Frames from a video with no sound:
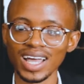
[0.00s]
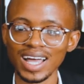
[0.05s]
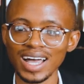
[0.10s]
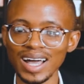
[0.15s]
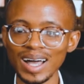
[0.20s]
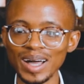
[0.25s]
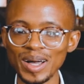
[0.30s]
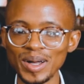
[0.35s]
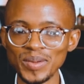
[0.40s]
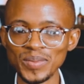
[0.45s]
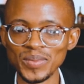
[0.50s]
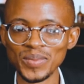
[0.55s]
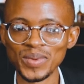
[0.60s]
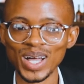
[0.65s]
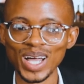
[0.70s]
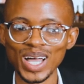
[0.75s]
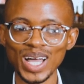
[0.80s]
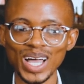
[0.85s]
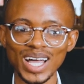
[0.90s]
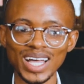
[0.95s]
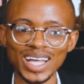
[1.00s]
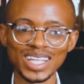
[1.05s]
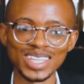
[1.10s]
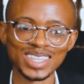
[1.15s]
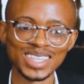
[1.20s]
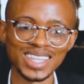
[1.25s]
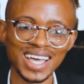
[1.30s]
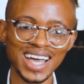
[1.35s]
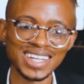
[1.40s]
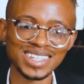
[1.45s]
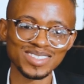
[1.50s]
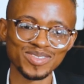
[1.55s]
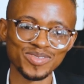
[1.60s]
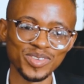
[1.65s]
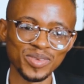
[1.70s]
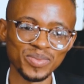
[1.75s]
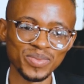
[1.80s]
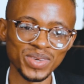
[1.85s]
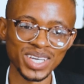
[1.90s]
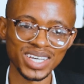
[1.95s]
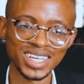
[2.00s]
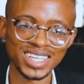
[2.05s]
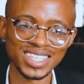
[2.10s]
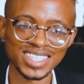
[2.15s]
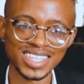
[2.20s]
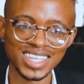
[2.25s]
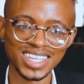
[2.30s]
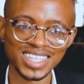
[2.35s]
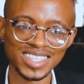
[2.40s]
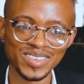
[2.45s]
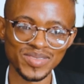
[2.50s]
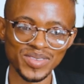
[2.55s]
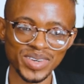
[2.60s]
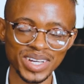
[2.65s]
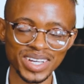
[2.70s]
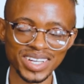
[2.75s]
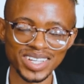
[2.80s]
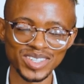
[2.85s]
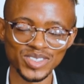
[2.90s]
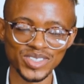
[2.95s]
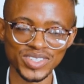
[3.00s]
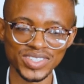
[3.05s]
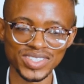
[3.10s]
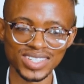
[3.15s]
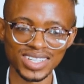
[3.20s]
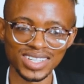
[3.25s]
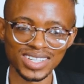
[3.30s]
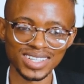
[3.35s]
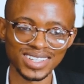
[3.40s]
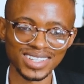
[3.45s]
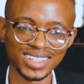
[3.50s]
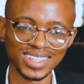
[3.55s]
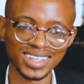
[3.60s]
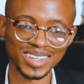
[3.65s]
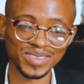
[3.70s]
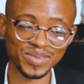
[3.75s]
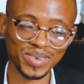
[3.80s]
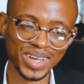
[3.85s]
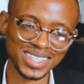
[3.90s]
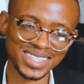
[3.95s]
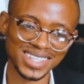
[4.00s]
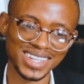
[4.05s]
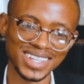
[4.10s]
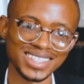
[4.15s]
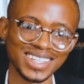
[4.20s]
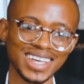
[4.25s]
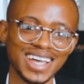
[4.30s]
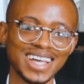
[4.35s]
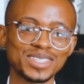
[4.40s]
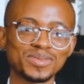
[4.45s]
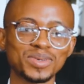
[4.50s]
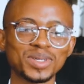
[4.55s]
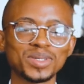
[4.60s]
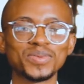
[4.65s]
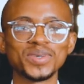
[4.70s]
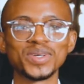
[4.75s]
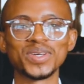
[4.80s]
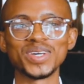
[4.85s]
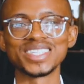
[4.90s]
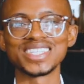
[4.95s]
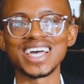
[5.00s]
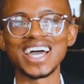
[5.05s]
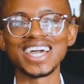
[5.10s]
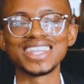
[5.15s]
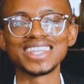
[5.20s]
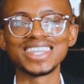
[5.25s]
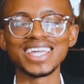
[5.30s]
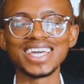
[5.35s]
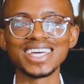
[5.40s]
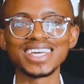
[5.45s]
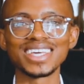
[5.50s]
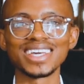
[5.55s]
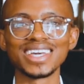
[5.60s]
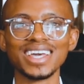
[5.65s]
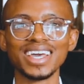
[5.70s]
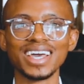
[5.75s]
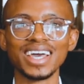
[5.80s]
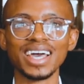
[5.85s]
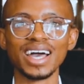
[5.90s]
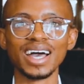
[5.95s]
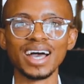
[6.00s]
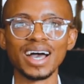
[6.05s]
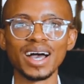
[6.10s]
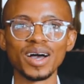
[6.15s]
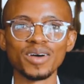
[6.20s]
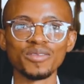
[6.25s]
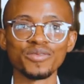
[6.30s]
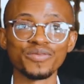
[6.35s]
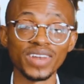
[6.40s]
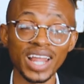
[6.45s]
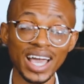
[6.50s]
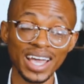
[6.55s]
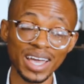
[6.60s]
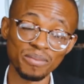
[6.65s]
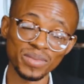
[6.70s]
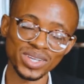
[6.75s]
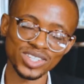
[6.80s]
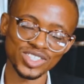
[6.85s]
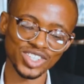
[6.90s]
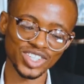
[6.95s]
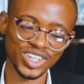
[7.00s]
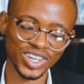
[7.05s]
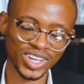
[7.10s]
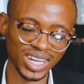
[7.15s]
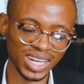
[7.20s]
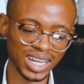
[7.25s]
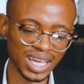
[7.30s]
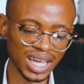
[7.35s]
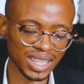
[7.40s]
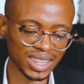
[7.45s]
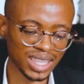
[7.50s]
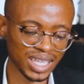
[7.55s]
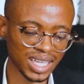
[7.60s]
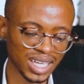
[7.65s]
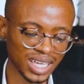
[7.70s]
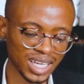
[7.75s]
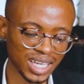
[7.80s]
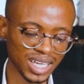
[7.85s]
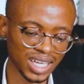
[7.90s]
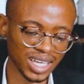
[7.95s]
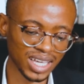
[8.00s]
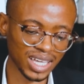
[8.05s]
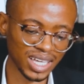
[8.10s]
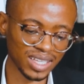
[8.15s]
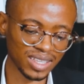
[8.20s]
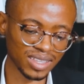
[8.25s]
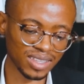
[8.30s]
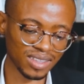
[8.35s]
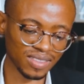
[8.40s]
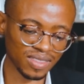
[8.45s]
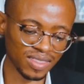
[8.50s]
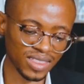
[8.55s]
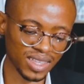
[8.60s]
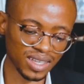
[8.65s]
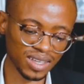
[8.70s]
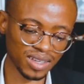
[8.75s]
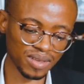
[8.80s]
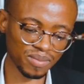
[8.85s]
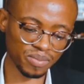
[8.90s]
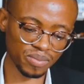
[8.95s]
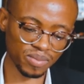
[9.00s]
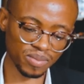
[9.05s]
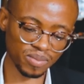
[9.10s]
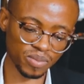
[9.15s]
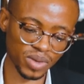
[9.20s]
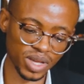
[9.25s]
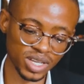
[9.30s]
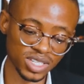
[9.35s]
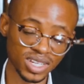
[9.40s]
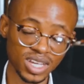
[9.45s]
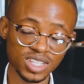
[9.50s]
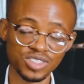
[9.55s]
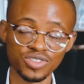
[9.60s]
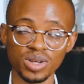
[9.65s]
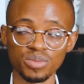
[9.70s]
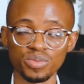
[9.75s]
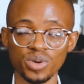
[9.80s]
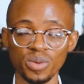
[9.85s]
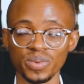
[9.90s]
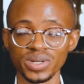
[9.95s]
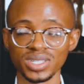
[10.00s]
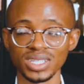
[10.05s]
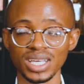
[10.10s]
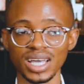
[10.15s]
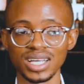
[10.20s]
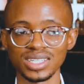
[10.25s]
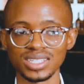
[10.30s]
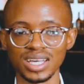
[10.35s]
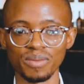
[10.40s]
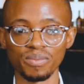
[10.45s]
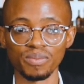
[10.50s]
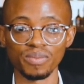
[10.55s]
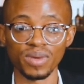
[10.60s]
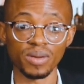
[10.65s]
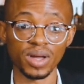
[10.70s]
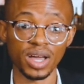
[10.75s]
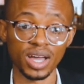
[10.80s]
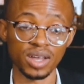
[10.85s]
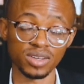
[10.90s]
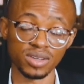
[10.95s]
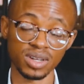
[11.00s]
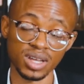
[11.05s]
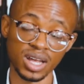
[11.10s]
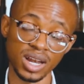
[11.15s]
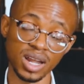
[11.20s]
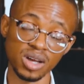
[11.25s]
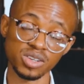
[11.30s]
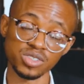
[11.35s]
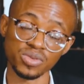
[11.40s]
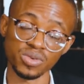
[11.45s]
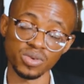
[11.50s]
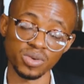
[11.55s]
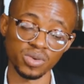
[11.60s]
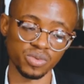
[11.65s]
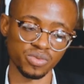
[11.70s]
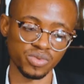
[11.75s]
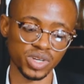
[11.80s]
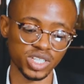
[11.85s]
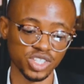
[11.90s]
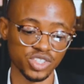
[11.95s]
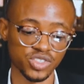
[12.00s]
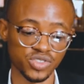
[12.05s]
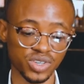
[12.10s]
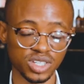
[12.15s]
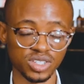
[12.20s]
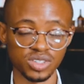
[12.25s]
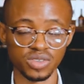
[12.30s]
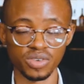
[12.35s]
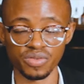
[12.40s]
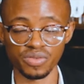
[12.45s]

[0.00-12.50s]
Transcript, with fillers: Mm. Um, that for me is is a very interesting and fascinating aspect because I think, uh, like I mentioned earlier, the the Industrial Property Act uh, allows for registration